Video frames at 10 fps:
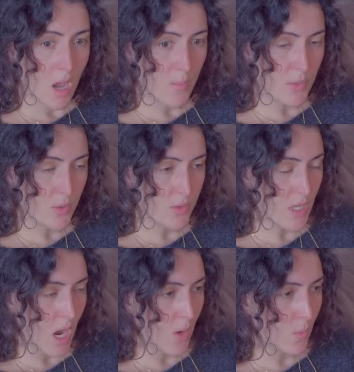because
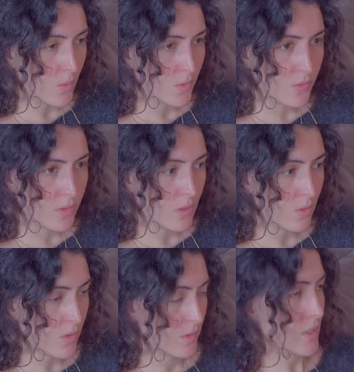I won't feel
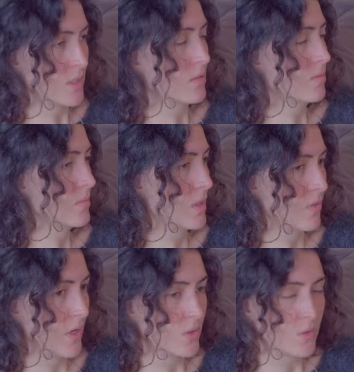grounded
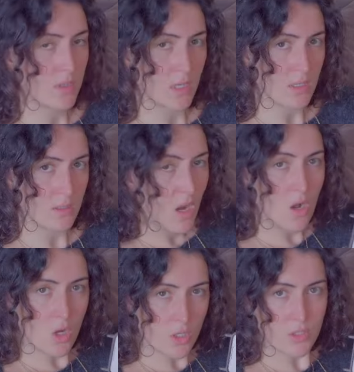if I do that.
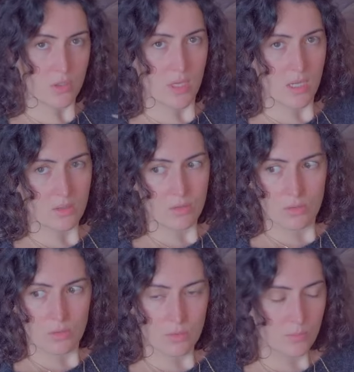Lost again, you
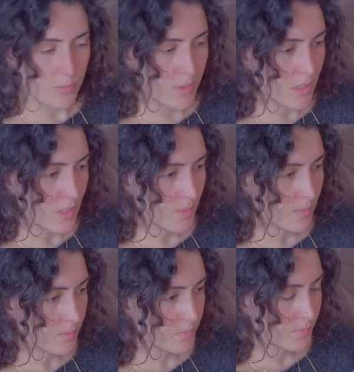know, be
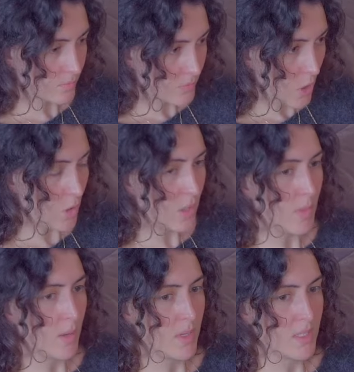only
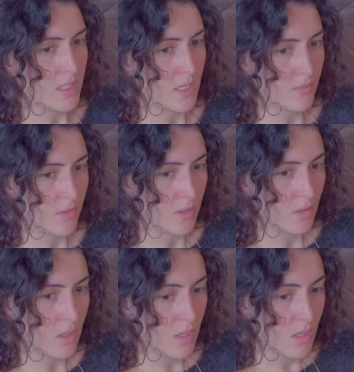by myself and
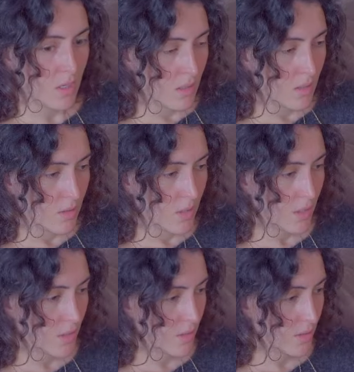
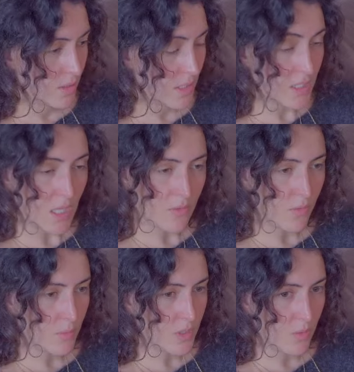and start
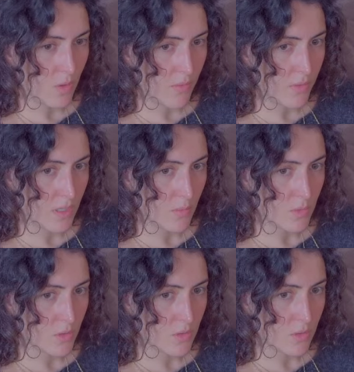from zero. I think I'm
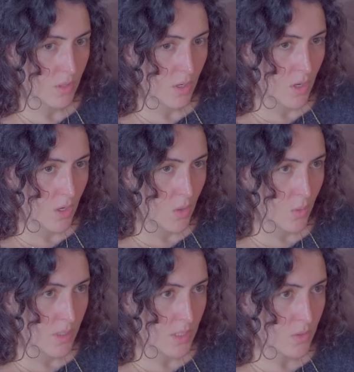not
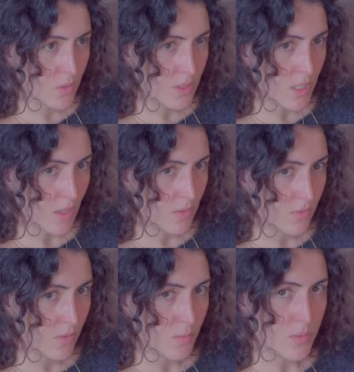ready to start
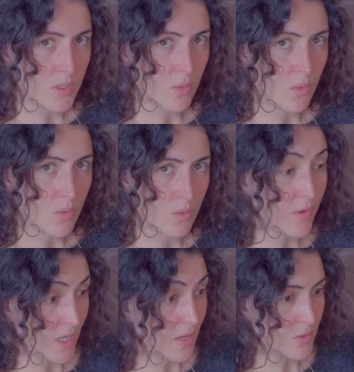from zero. If
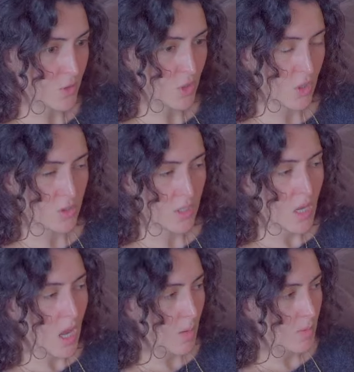I have the choice, I